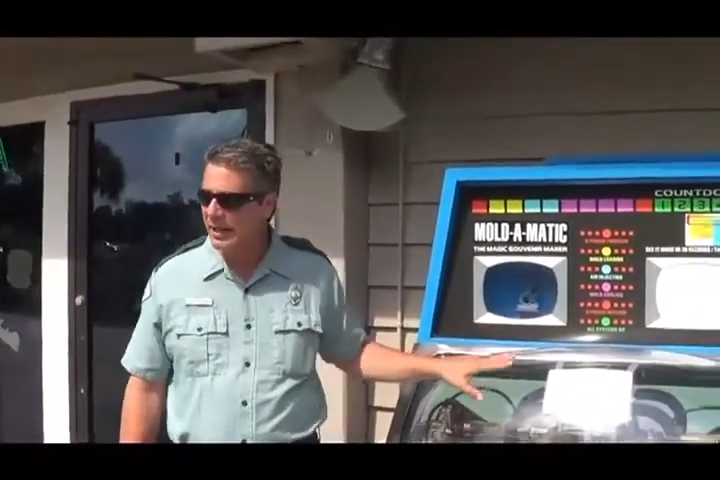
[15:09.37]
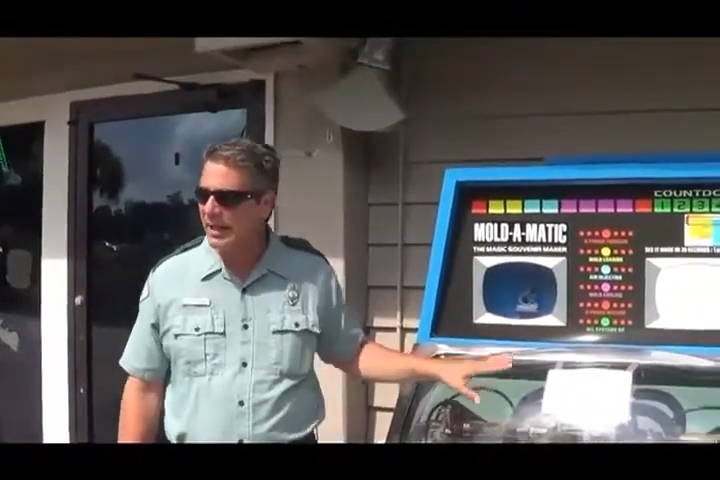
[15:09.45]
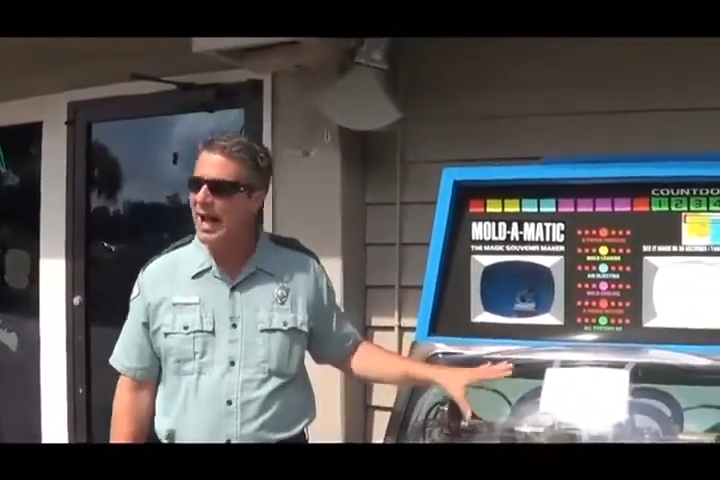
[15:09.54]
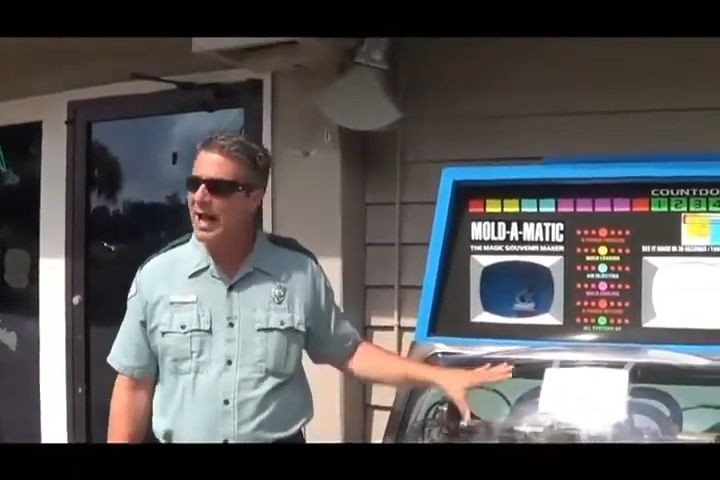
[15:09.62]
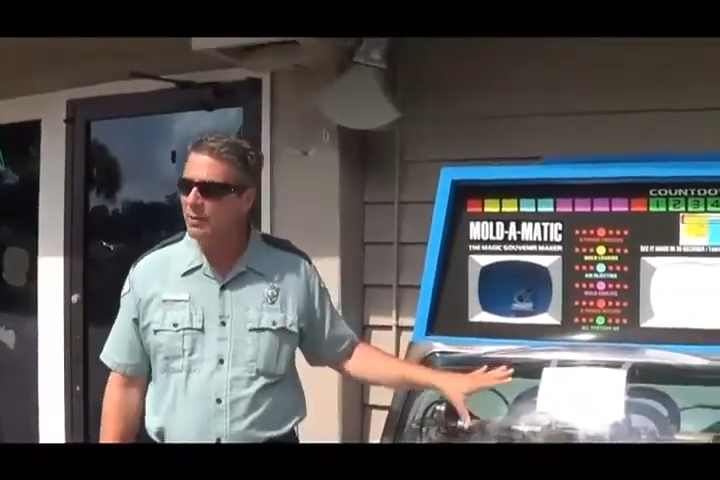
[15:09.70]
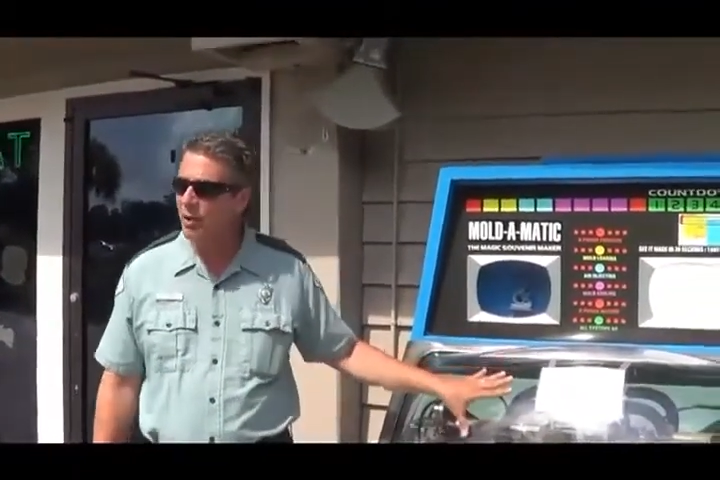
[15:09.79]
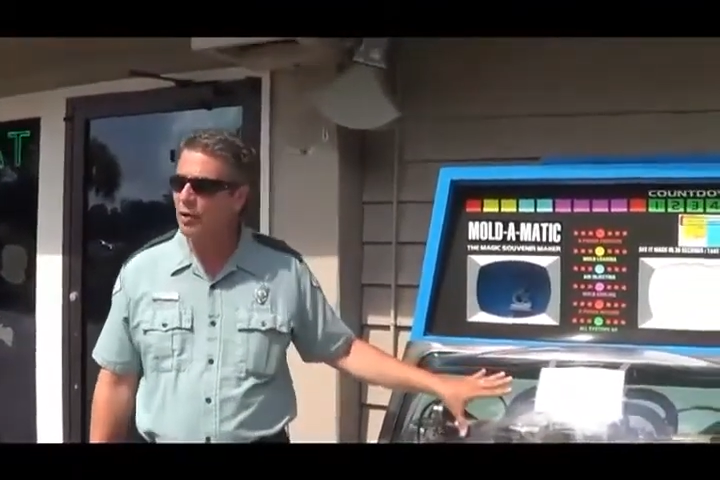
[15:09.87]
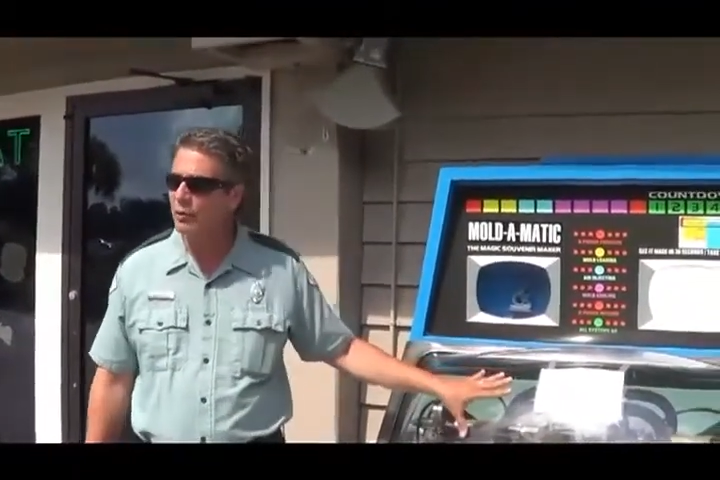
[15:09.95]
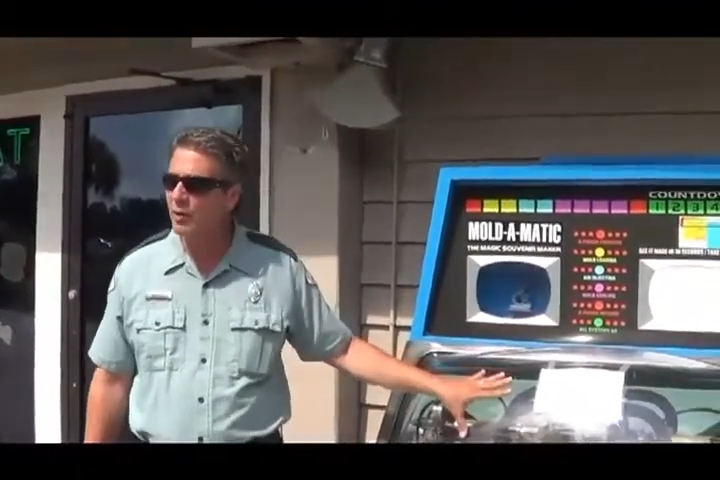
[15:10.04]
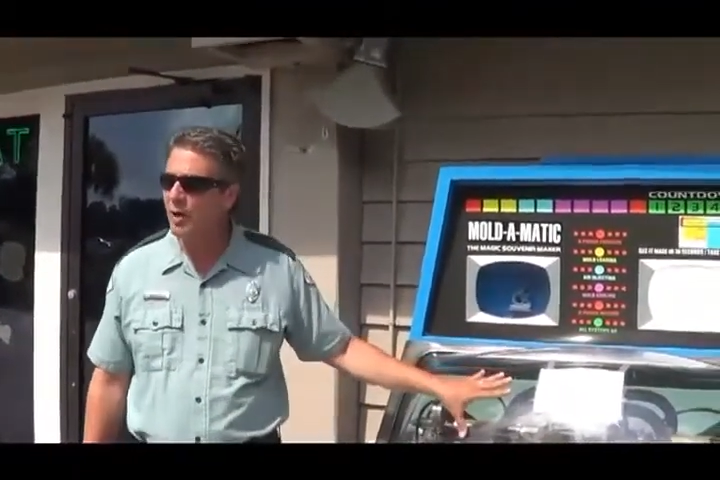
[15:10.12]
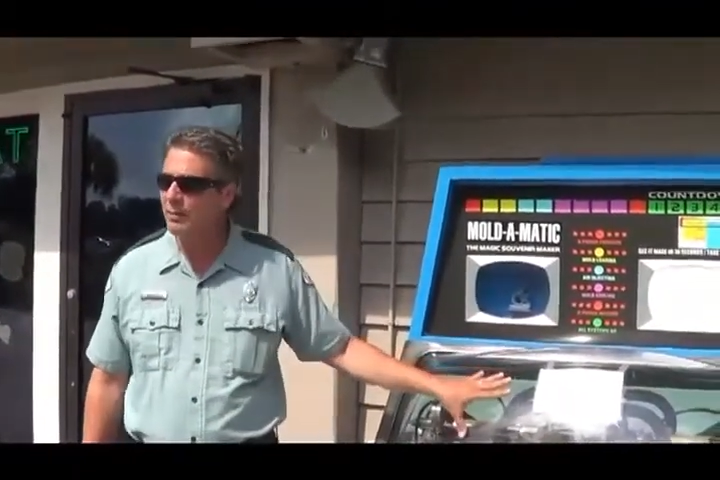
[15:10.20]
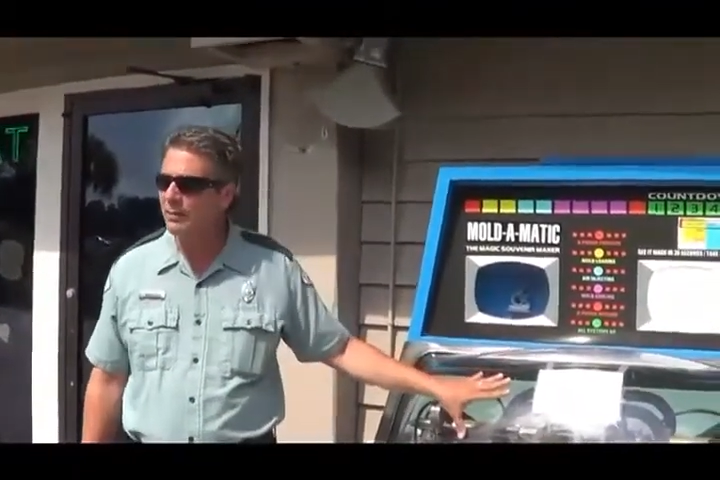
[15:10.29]
that had a
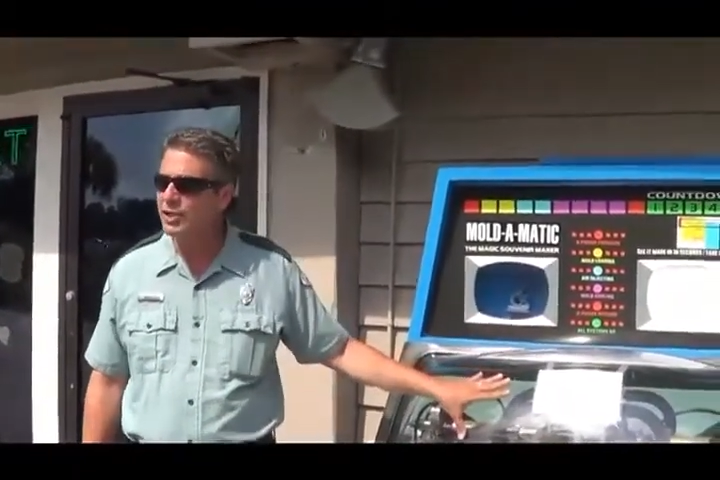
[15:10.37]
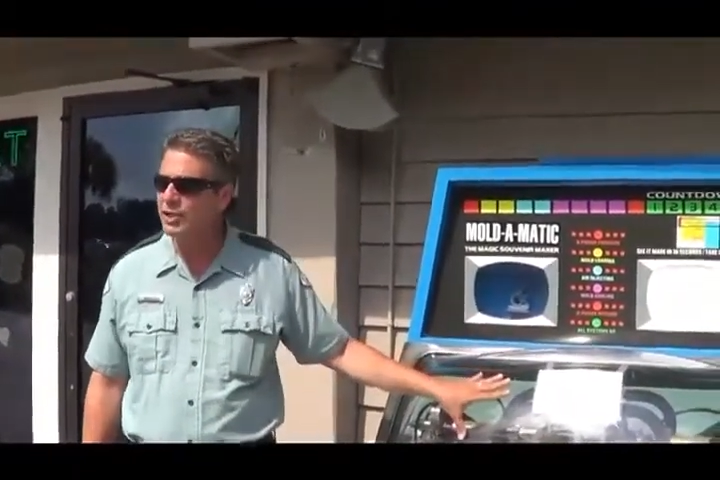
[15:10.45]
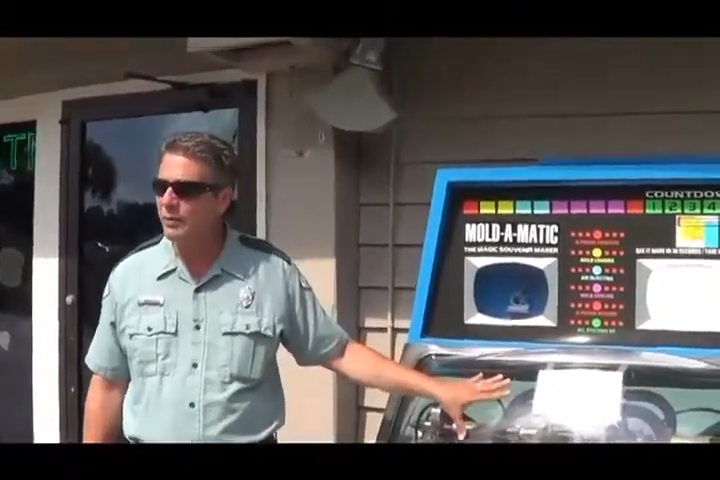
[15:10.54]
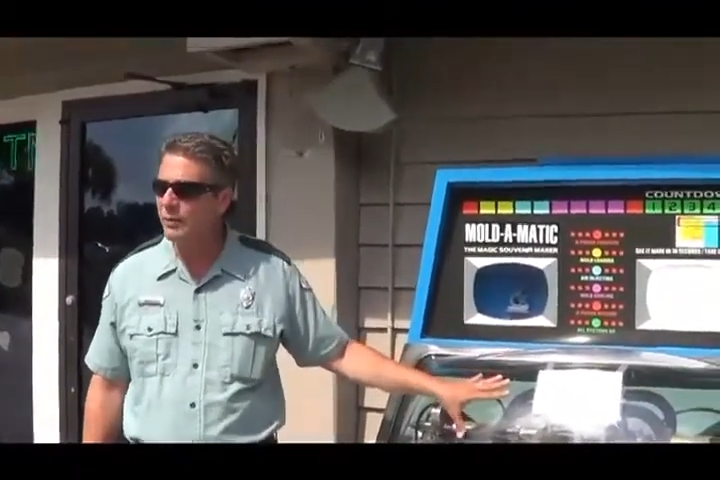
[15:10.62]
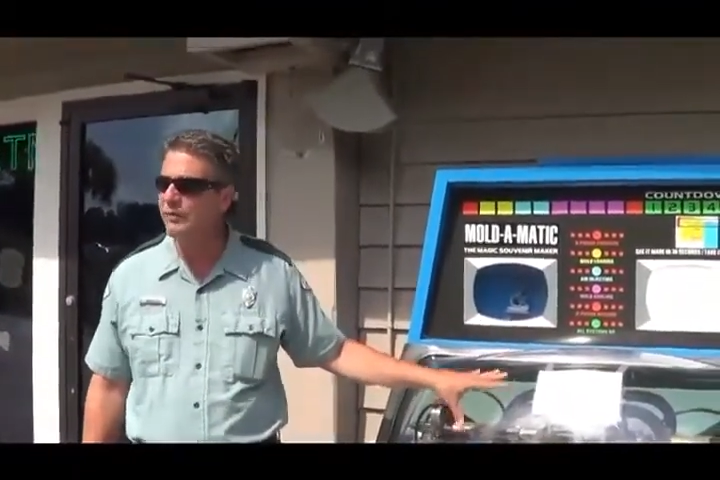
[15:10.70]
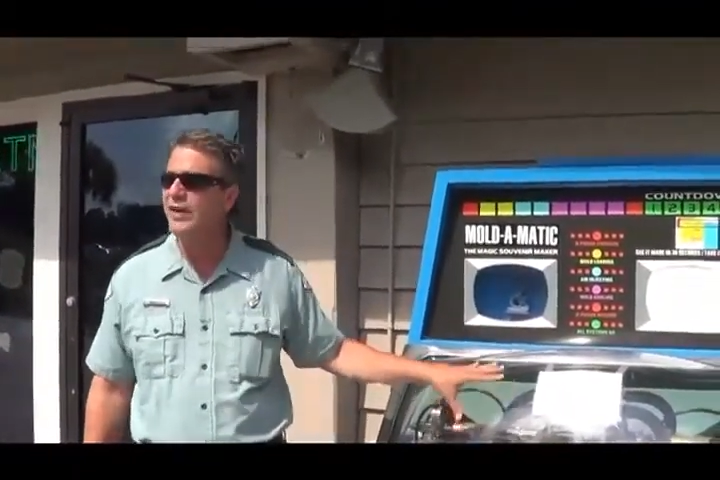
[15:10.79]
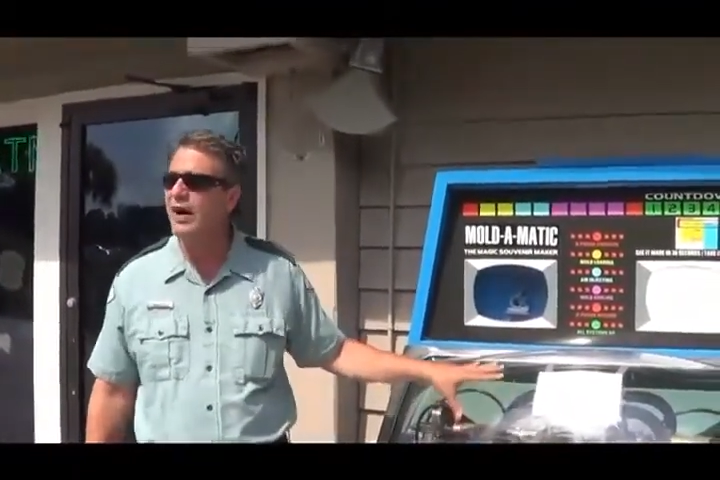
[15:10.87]
Mold-A-Rama machine,